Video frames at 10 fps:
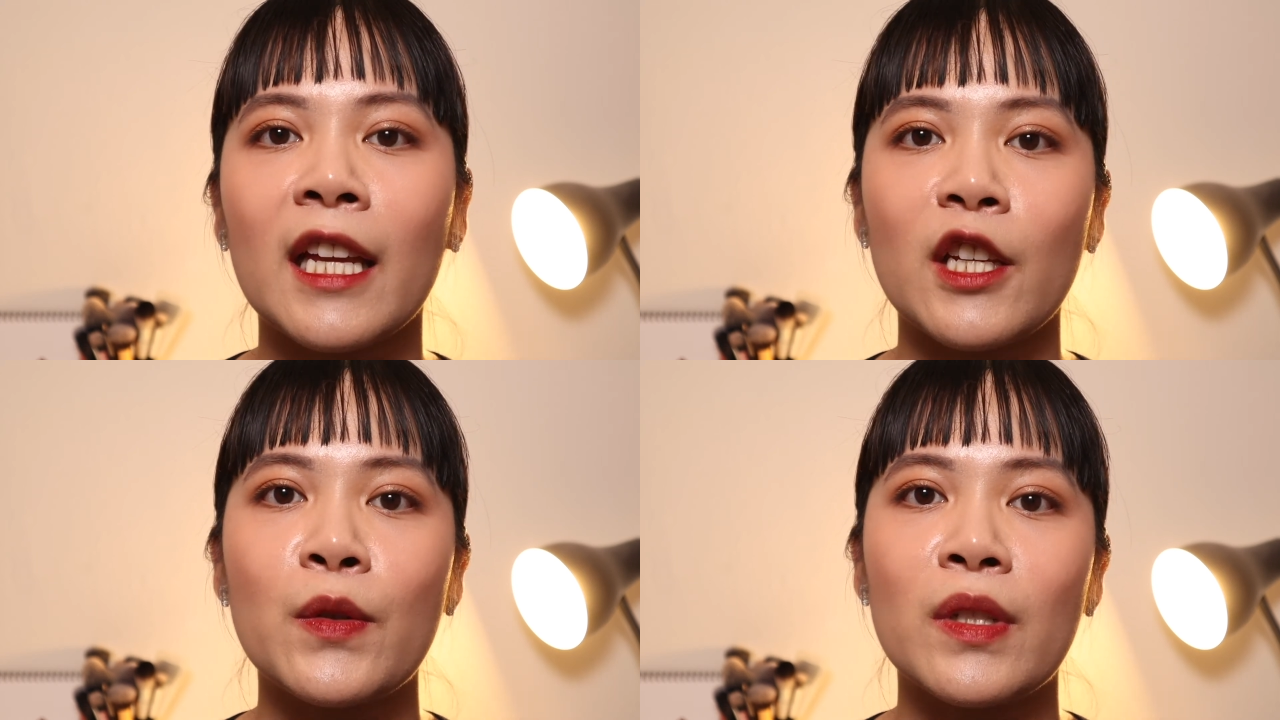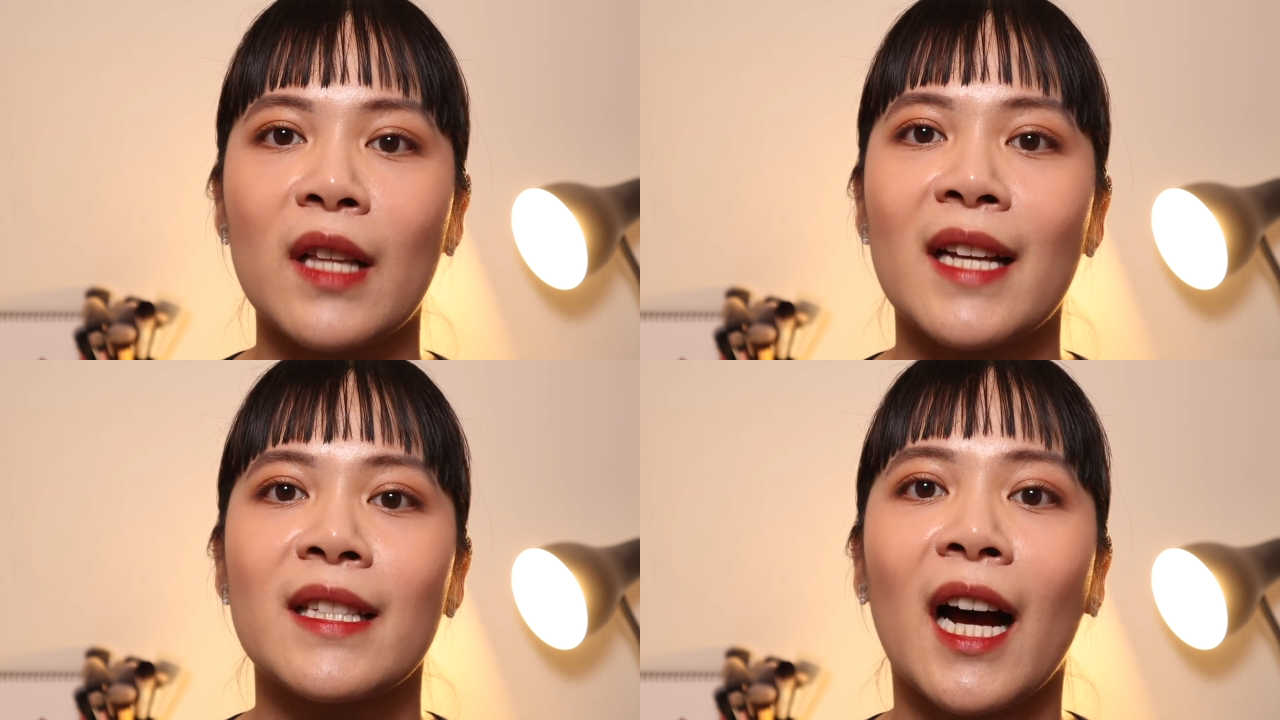use
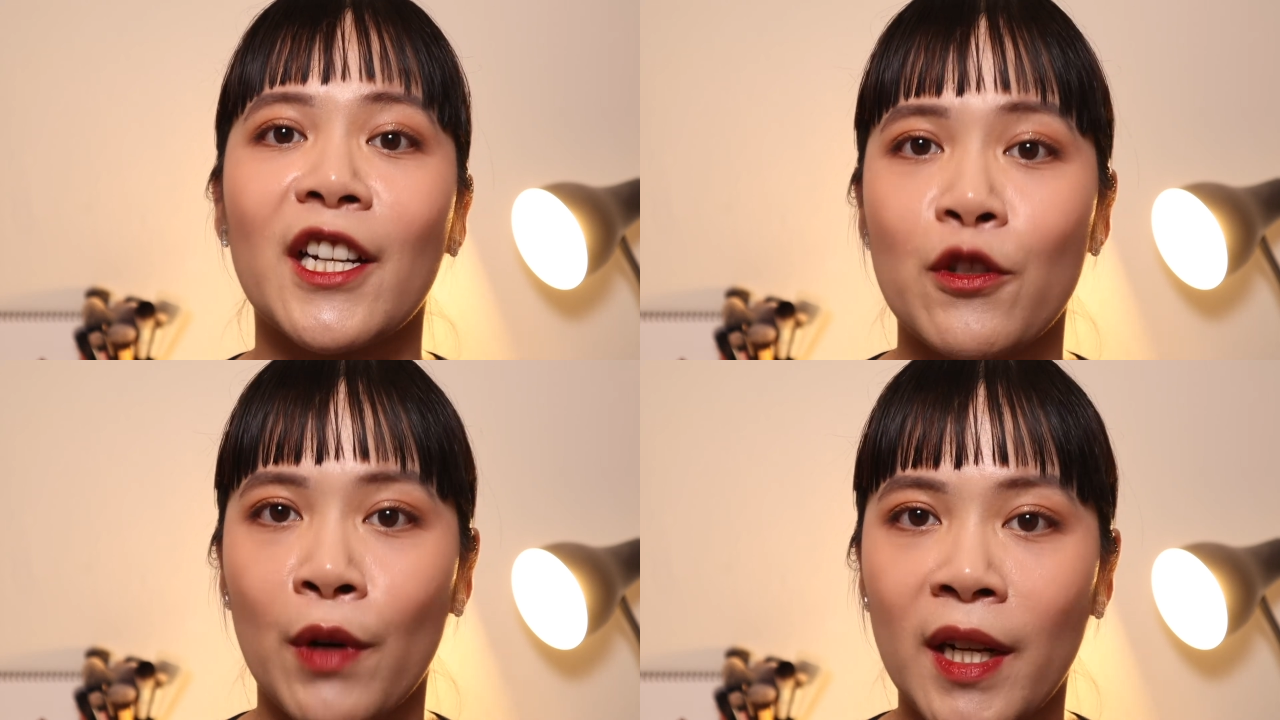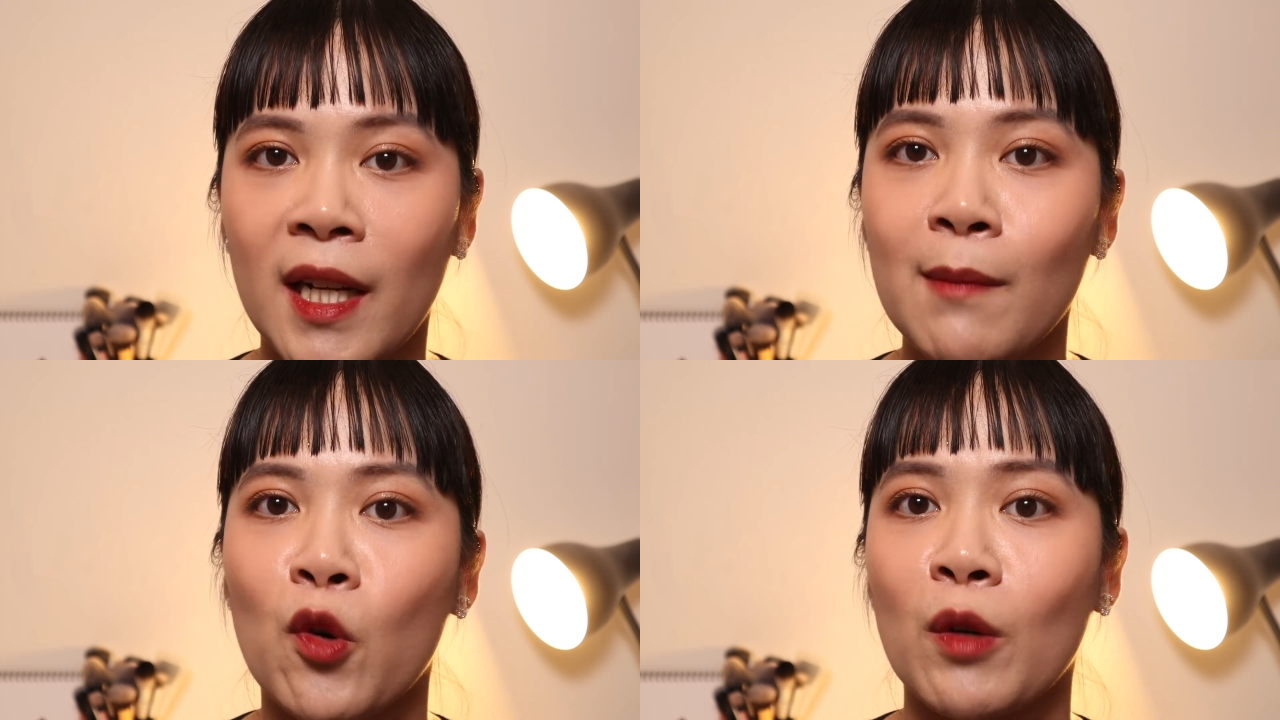less
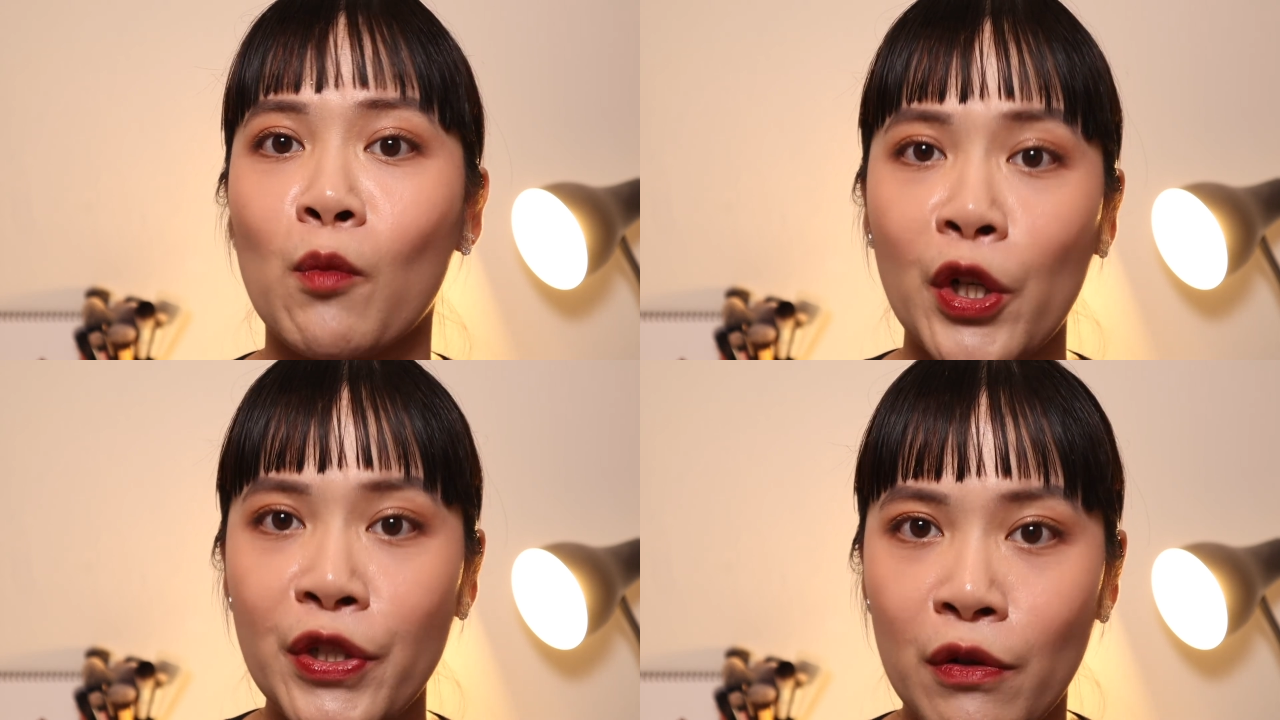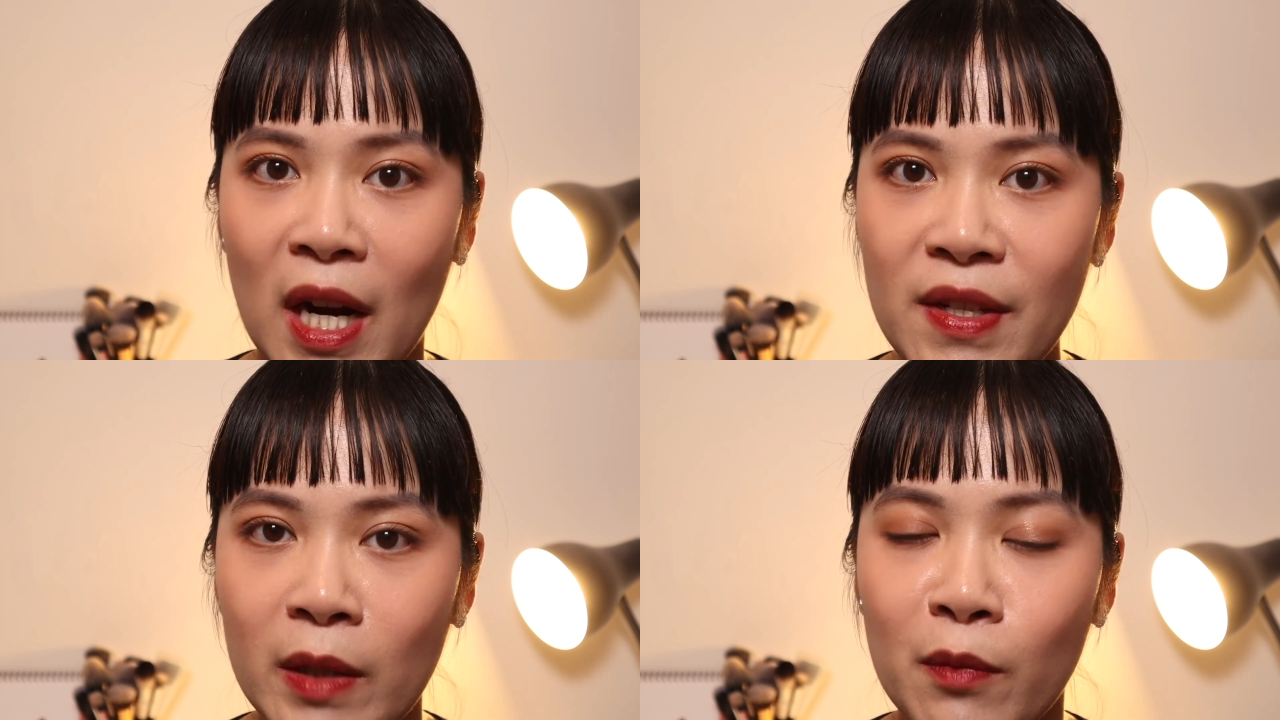hydrating, more
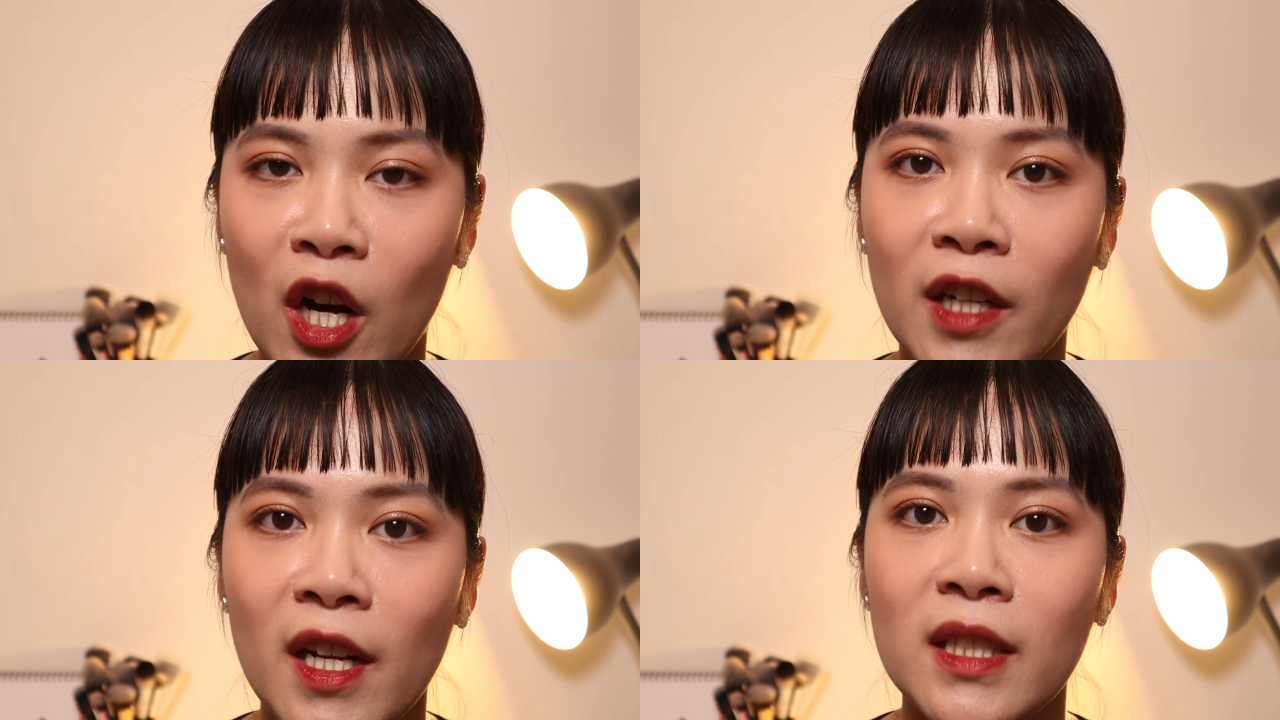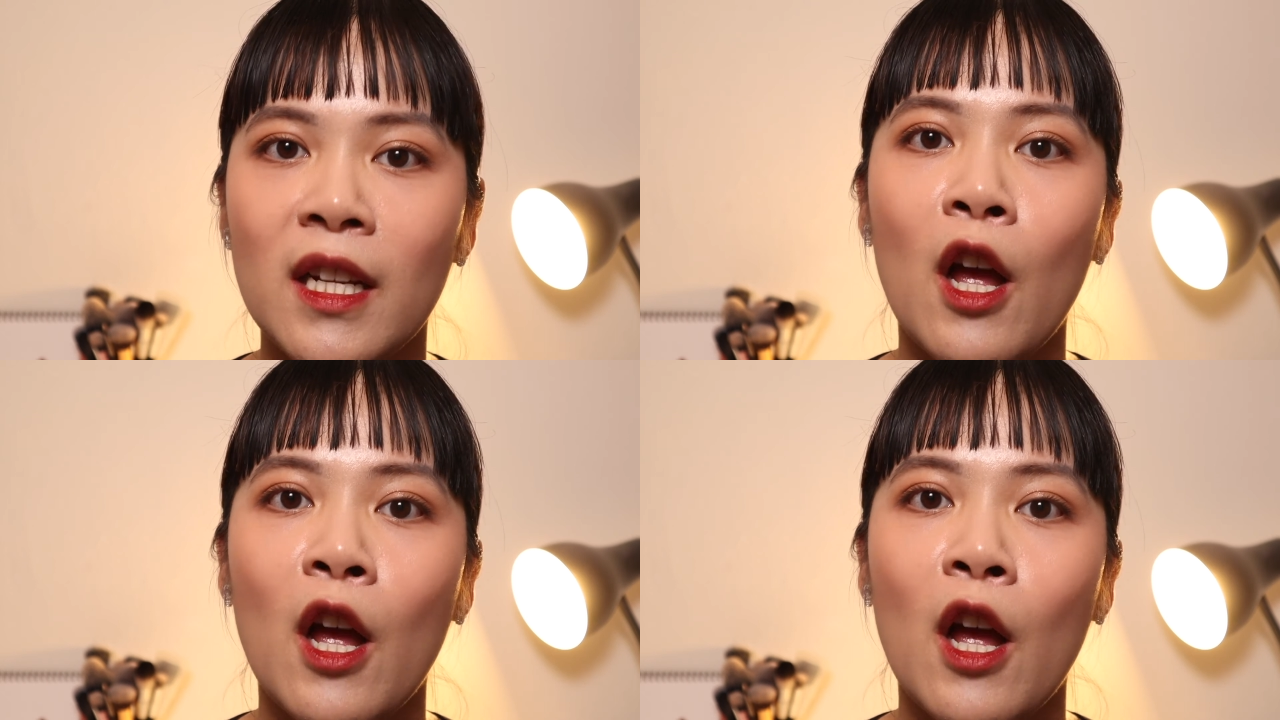moisturizing product